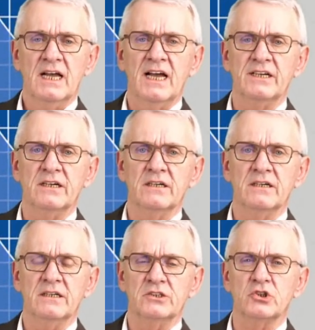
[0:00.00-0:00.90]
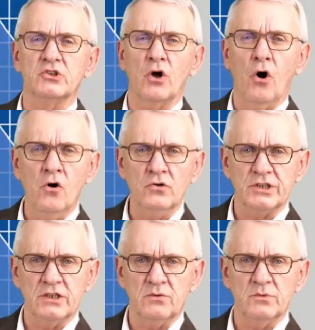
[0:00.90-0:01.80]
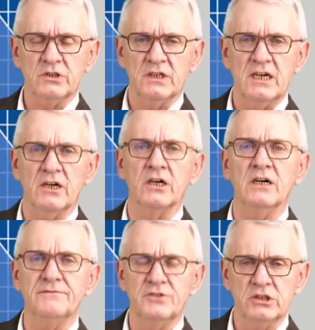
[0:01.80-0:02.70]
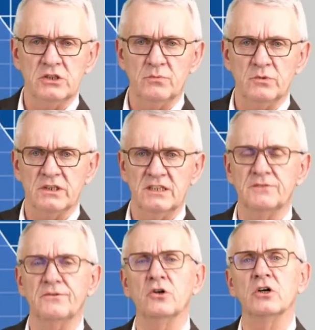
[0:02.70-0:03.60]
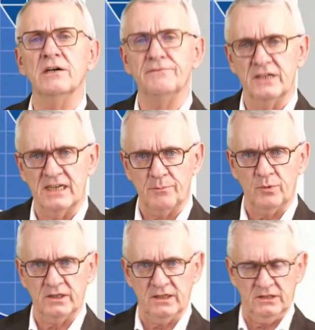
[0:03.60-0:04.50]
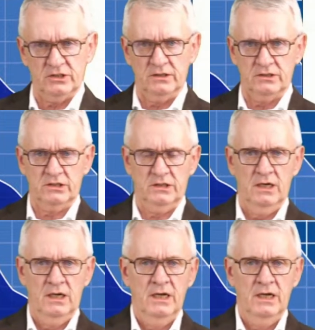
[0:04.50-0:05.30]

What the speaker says: and a strong geometry, a rough geometry is for roughing applications.